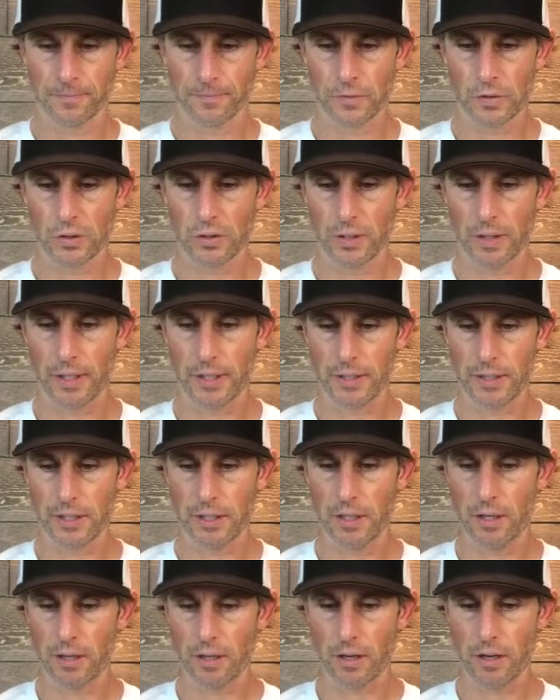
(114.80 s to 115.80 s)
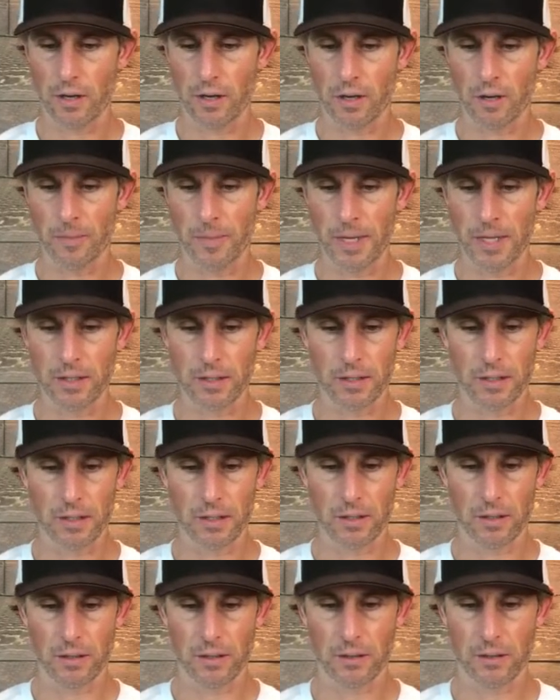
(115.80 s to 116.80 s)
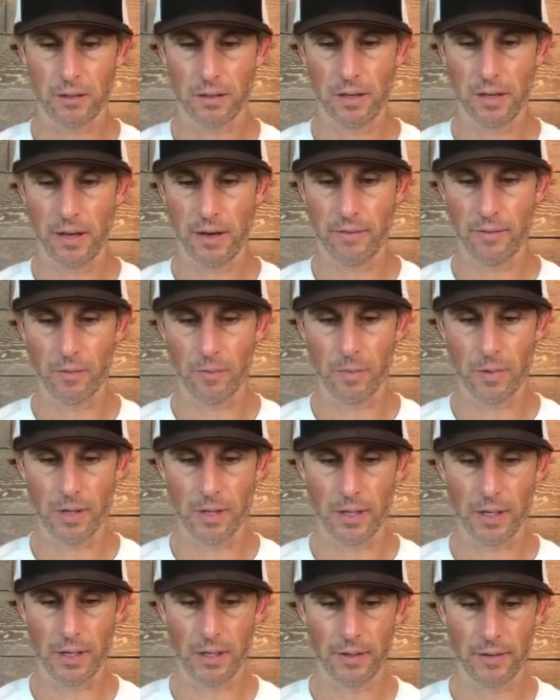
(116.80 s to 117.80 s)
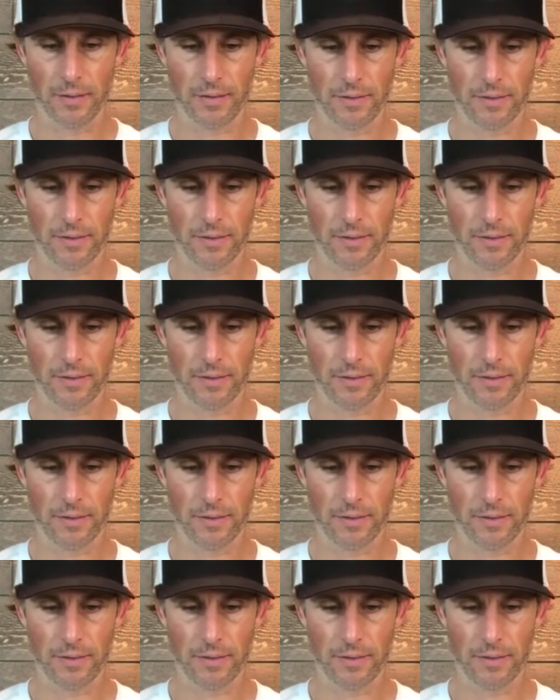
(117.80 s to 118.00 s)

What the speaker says: so I can see your comments, everybody.